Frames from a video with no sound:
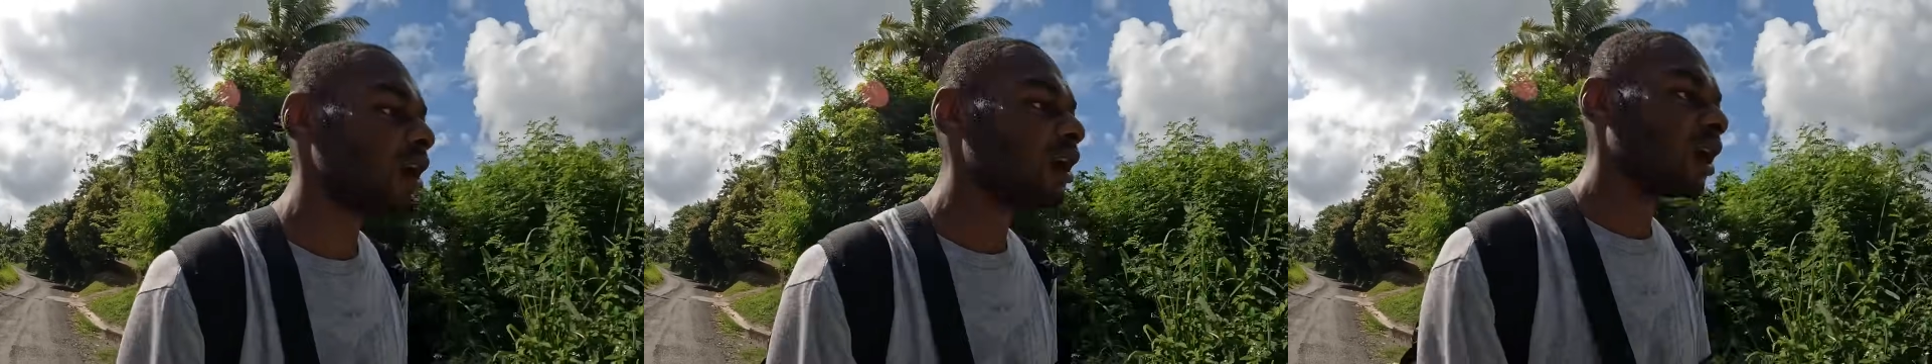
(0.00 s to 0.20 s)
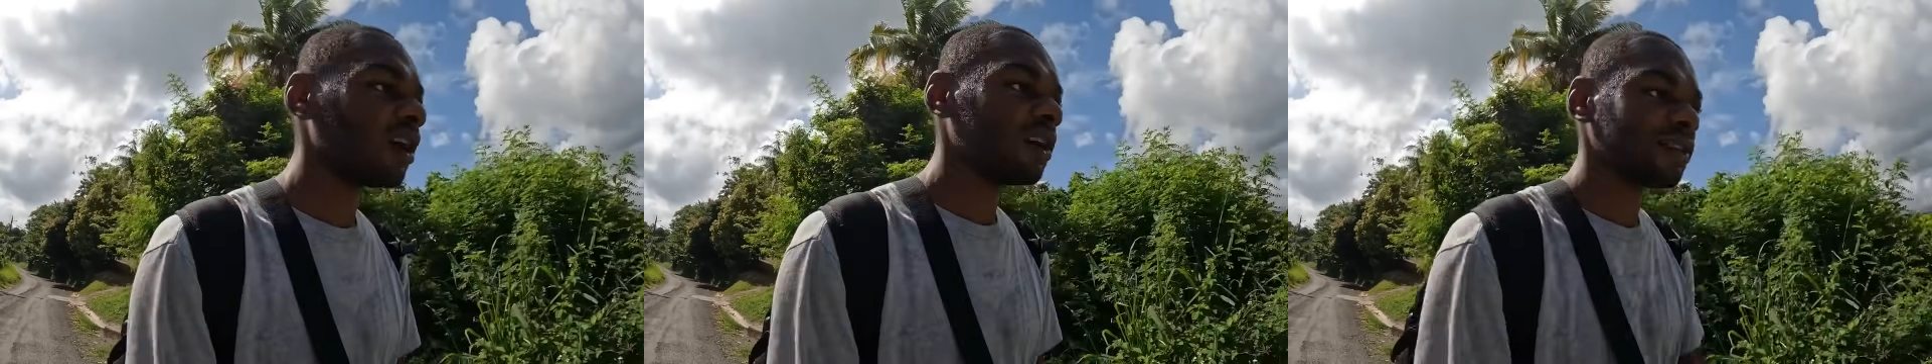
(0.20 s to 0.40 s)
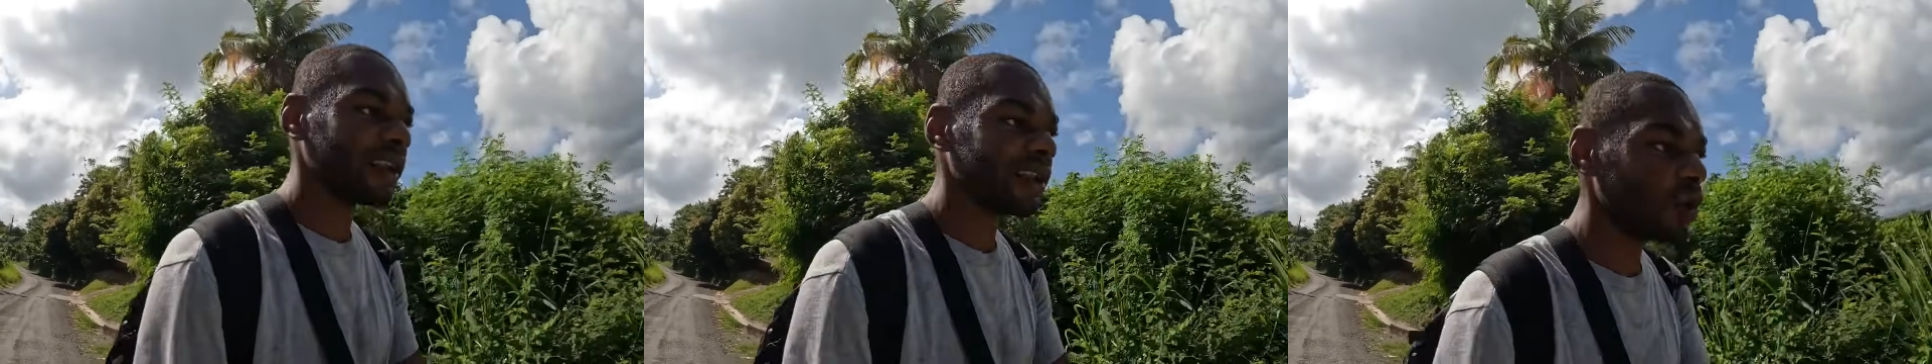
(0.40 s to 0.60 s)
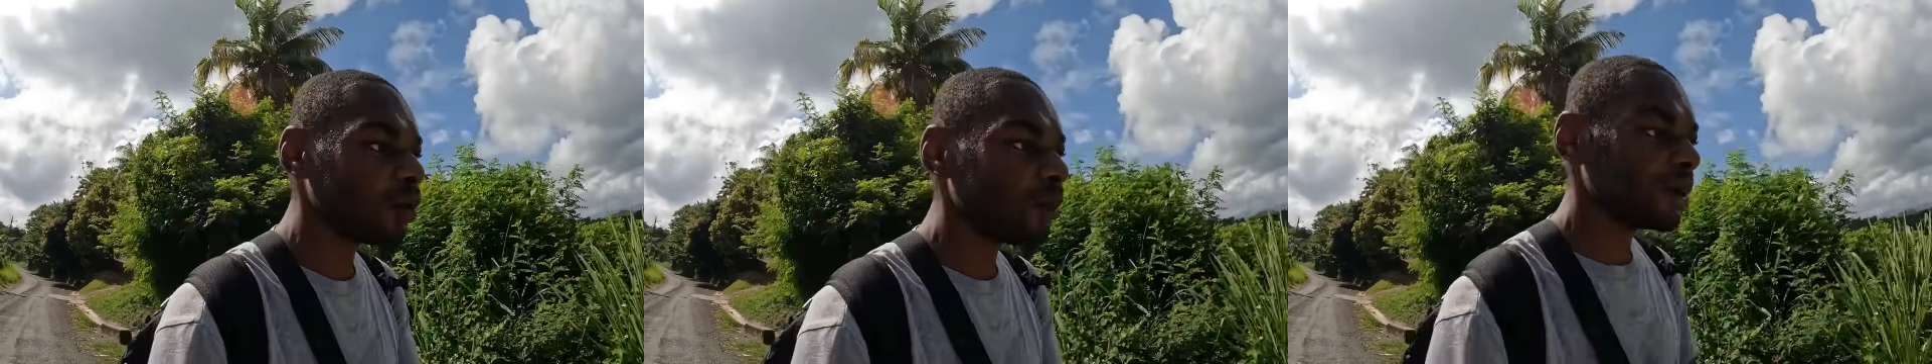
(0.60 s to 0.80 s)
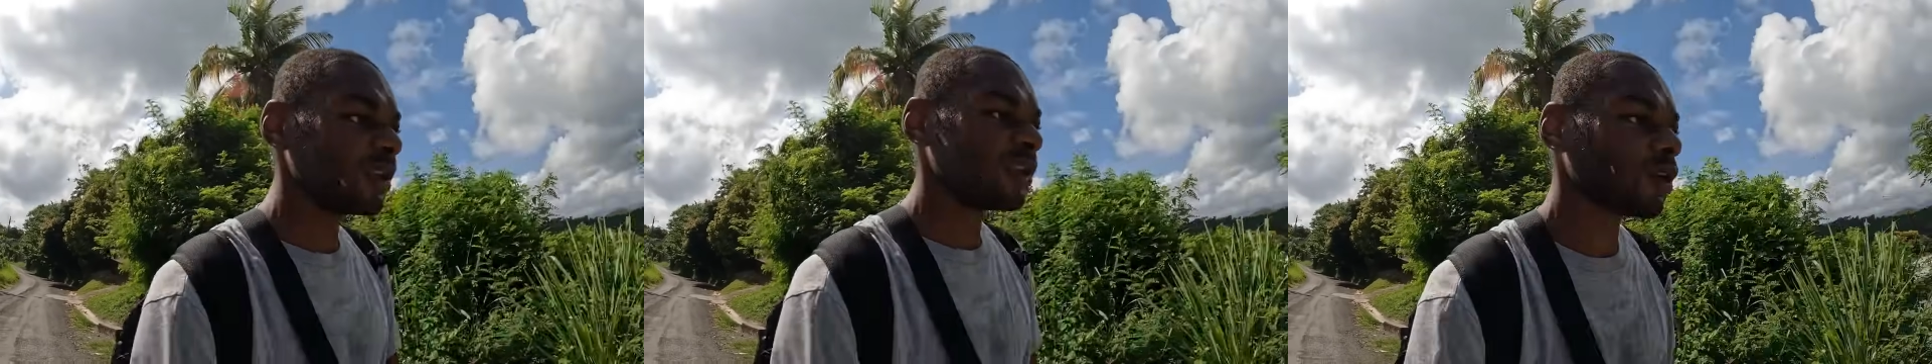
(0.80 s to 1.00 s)
because ain't
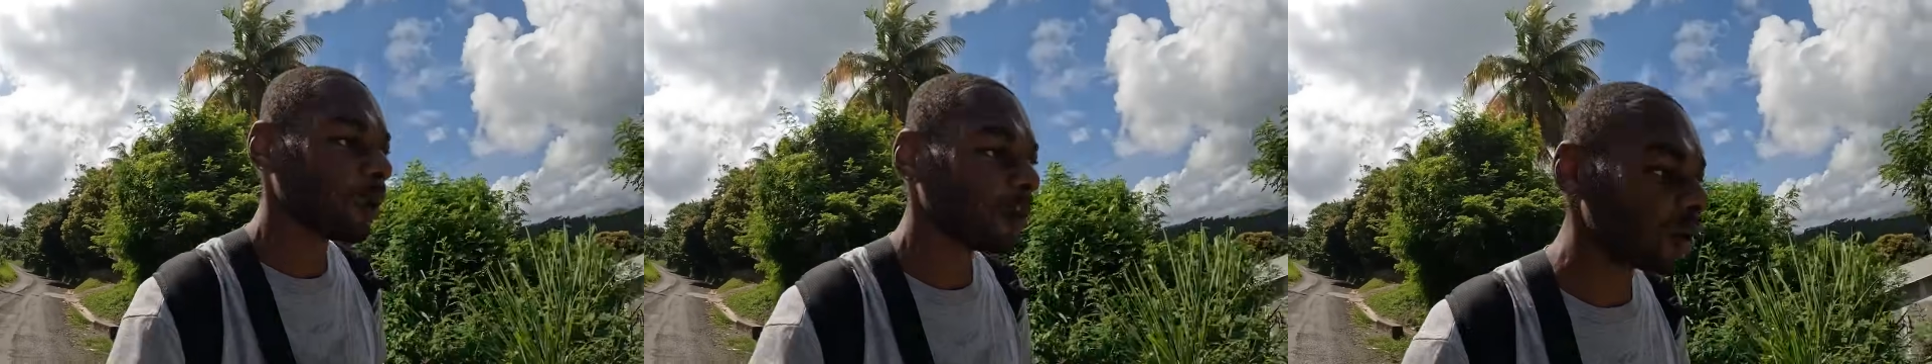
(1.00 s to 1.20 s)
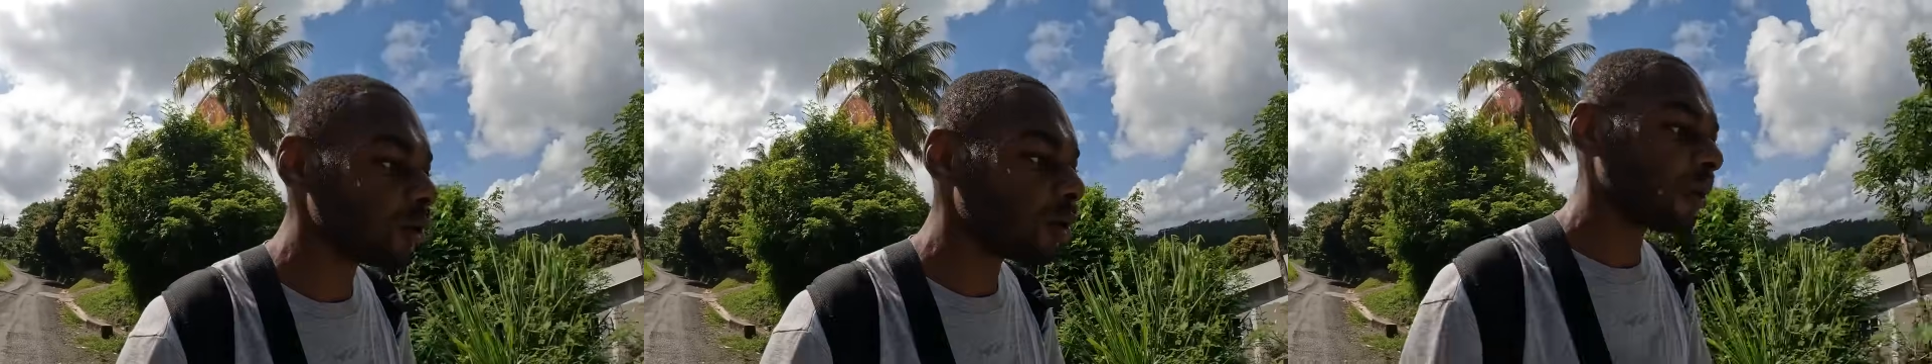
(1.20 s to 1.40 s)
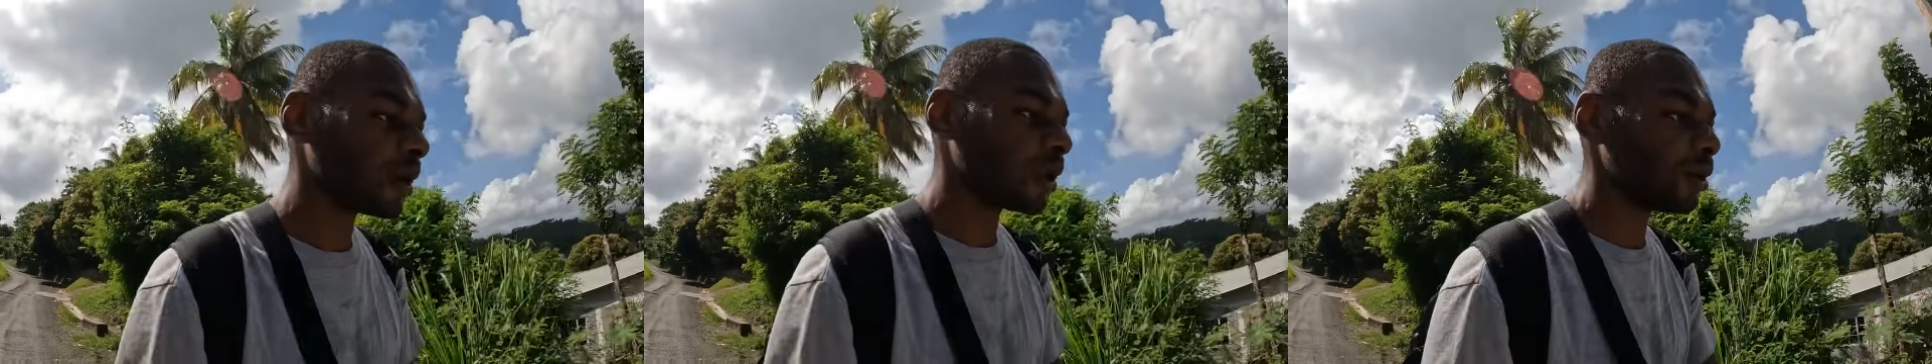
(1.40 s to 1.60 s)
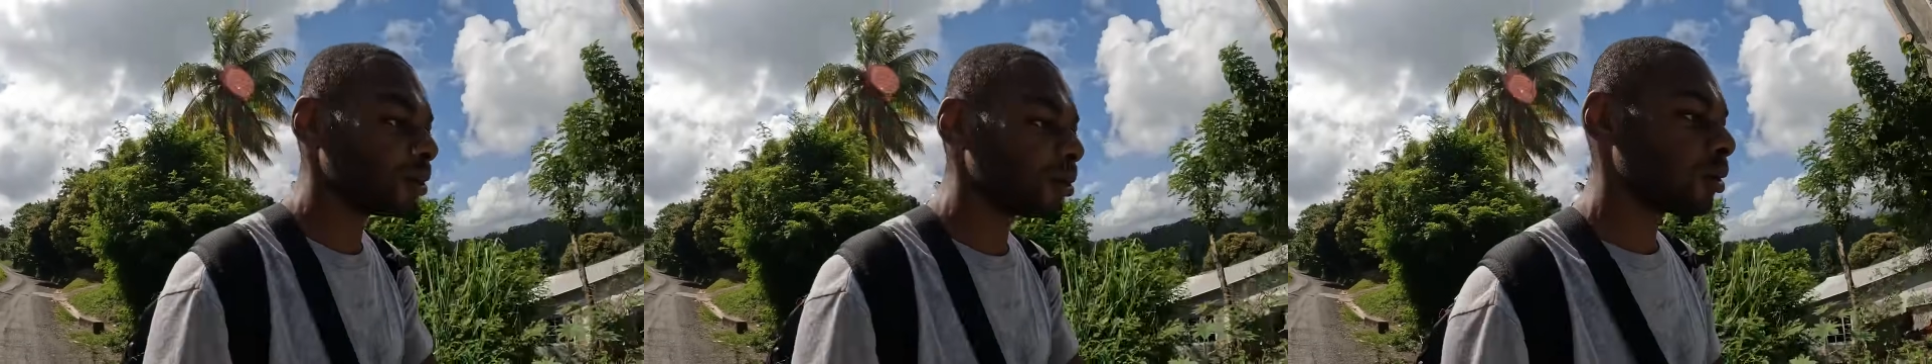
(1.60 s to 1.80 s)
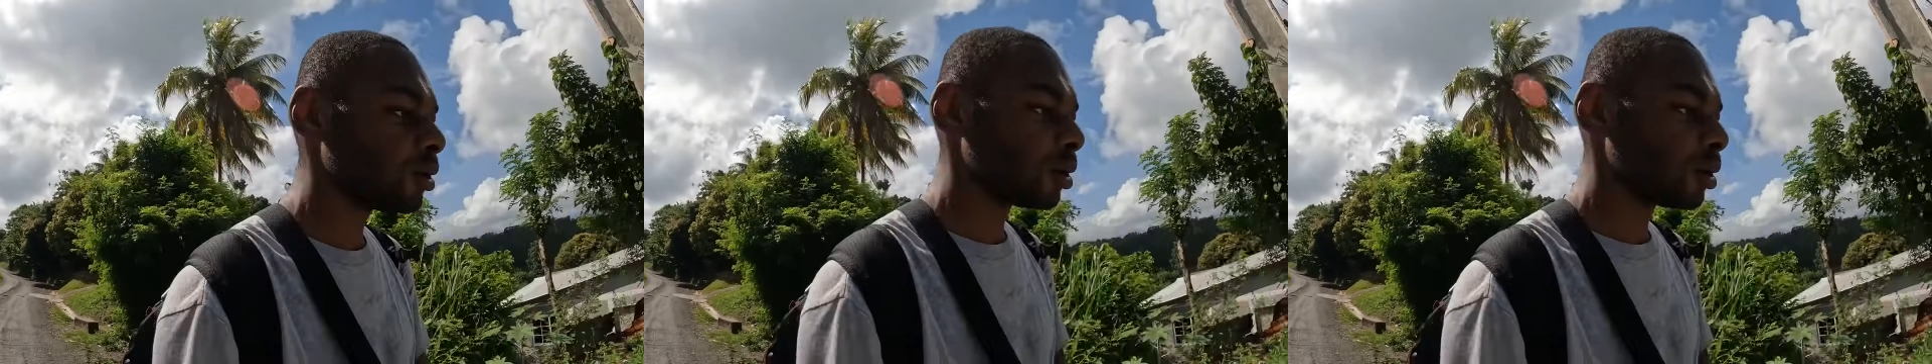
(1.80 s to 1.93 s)
nobody stopping you but you.